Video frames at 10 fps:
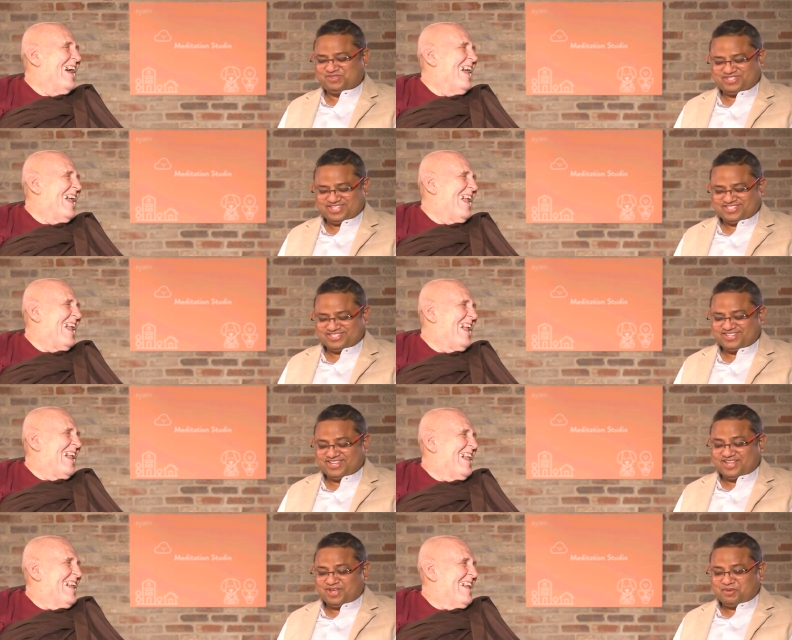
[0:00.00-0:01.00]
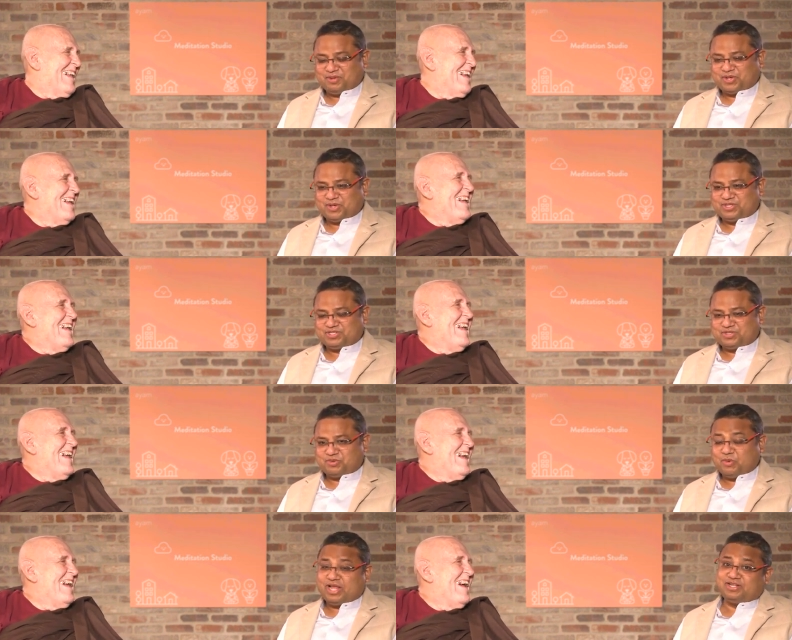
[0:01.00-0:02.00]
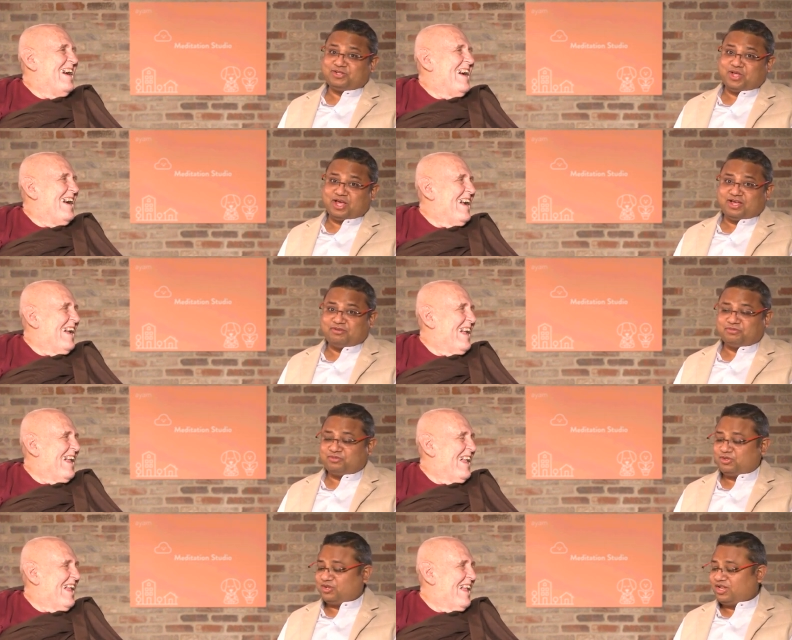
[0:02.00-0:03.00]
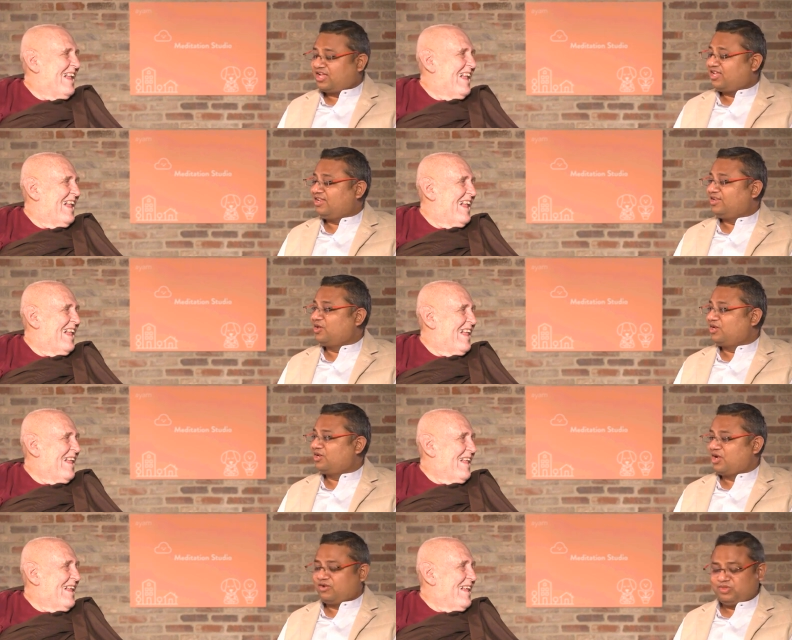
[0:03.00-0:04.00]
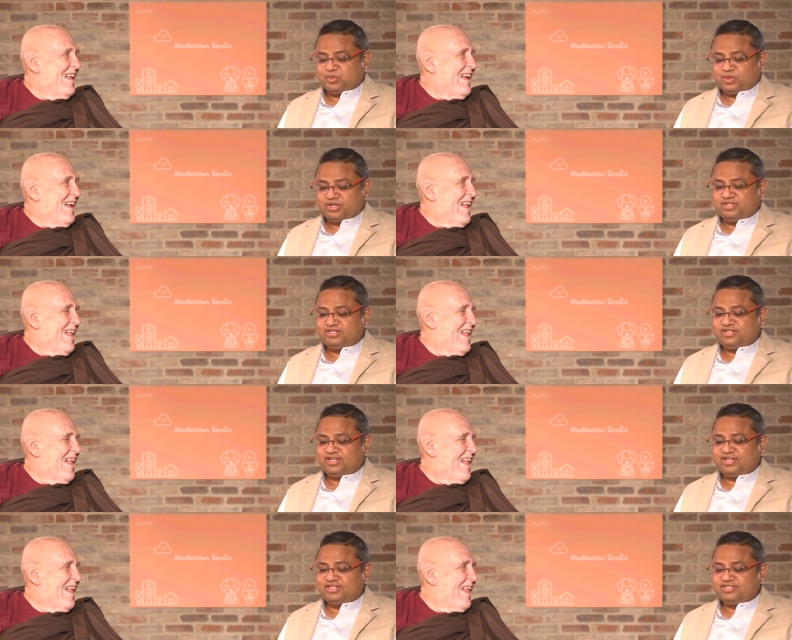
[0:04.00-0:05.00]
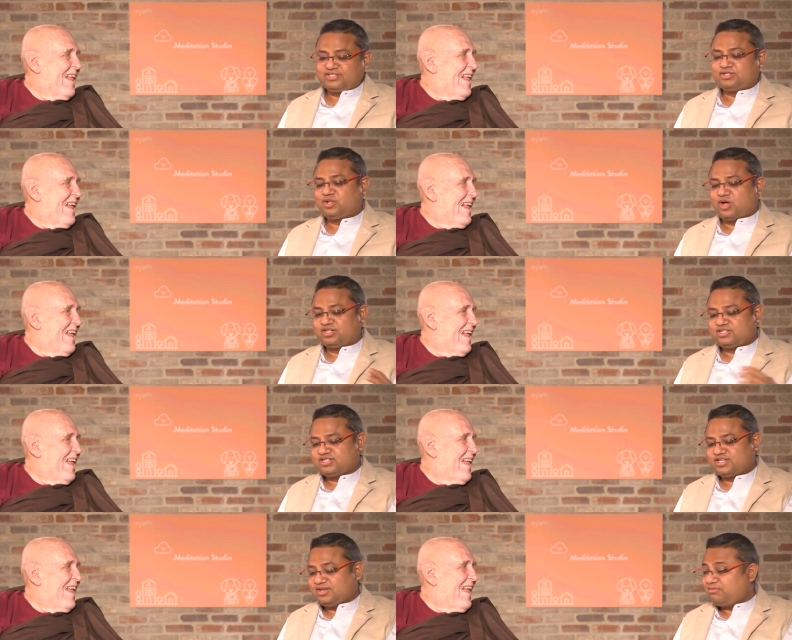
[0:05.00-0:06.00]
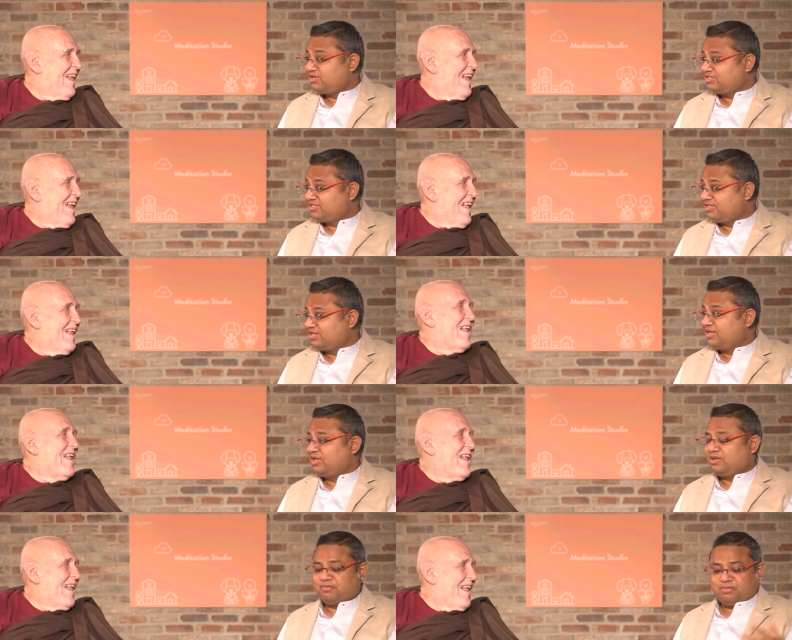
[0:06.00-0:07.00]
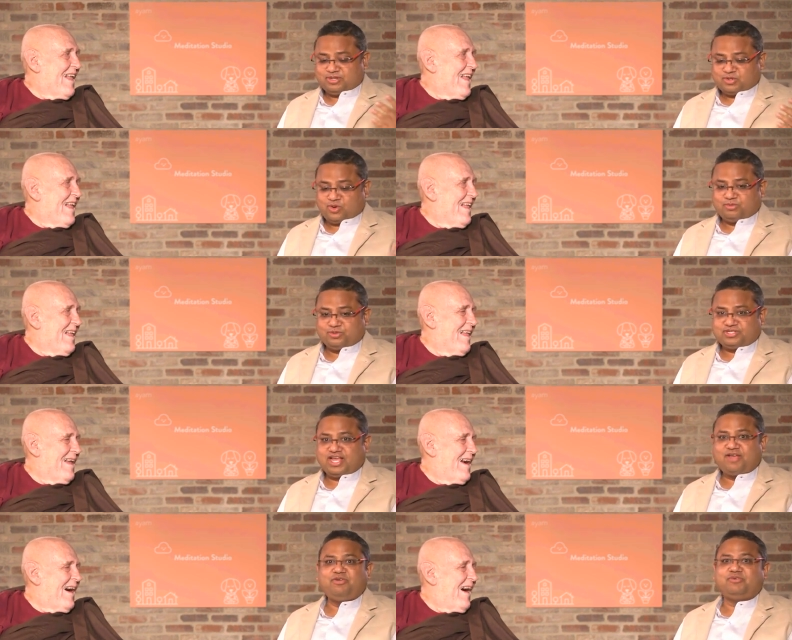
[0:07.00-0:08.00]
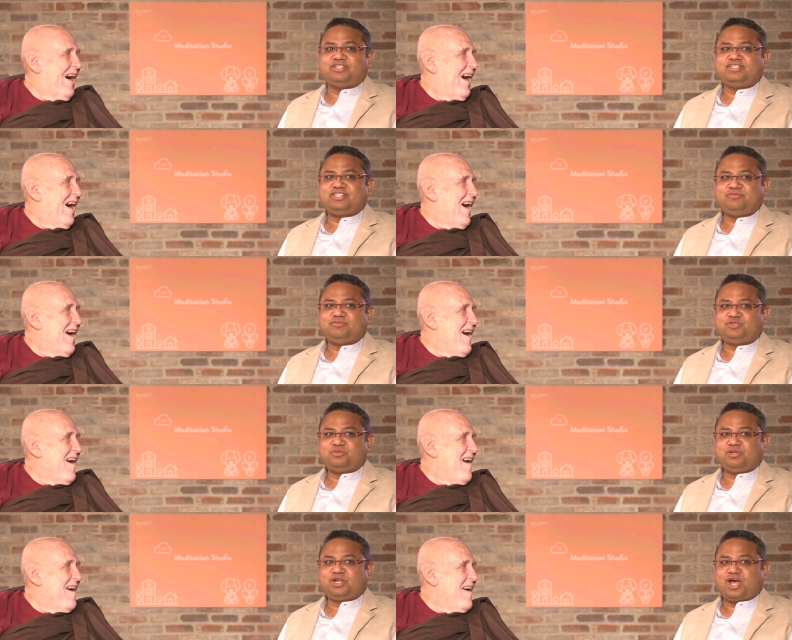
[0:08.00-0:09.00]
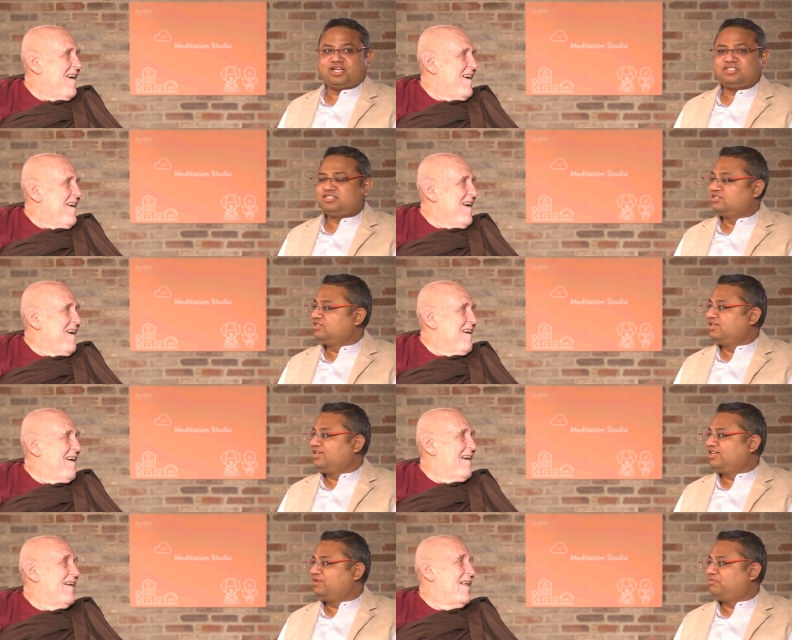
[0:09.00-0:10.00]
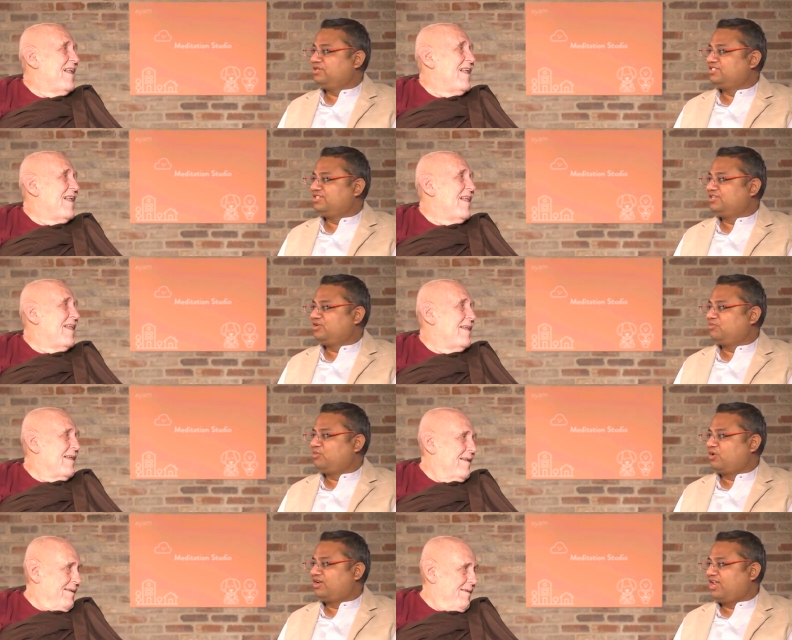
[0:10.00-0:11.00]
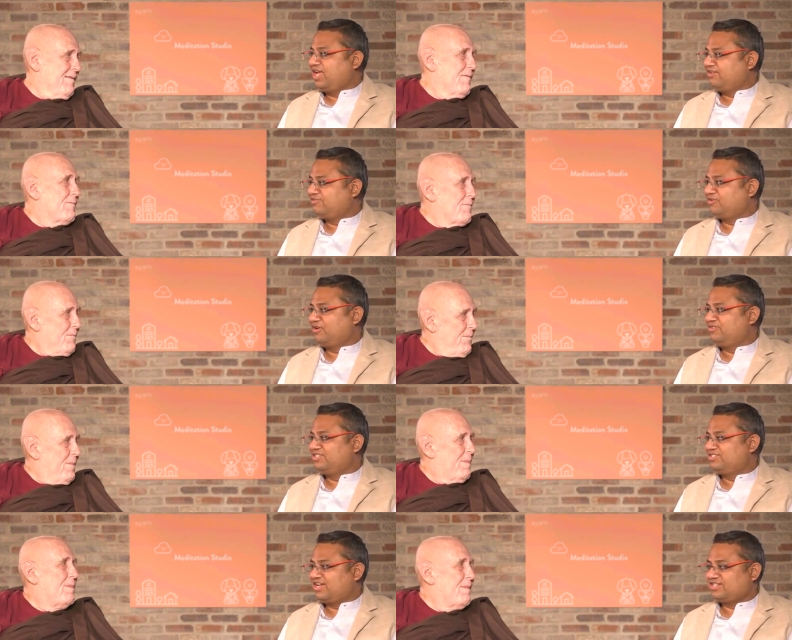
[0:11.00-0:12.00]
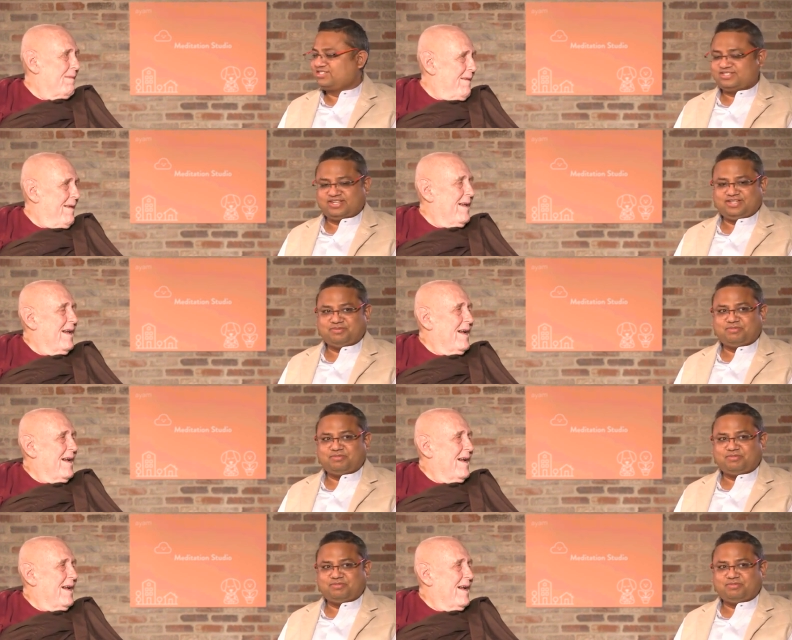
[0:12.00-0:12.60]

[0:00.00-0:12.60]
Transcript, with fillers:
Speaker 1: conversation because, well, not, uh, luckily, not a lot of the world is locked in prison, but almost everyone seems to be locked in the prison of modern life, of distraction and